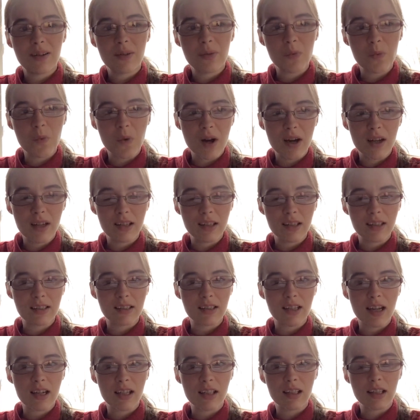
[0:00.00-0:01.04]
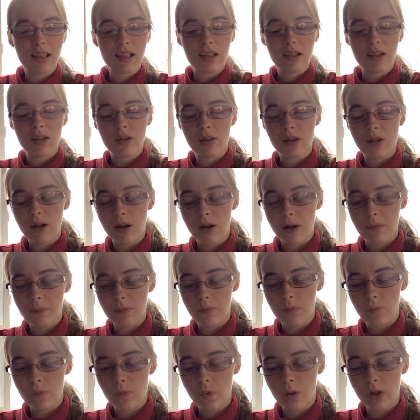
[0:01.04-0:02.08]
what exactly
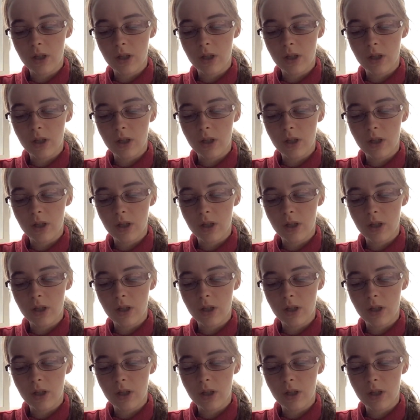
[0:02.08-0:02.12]
we're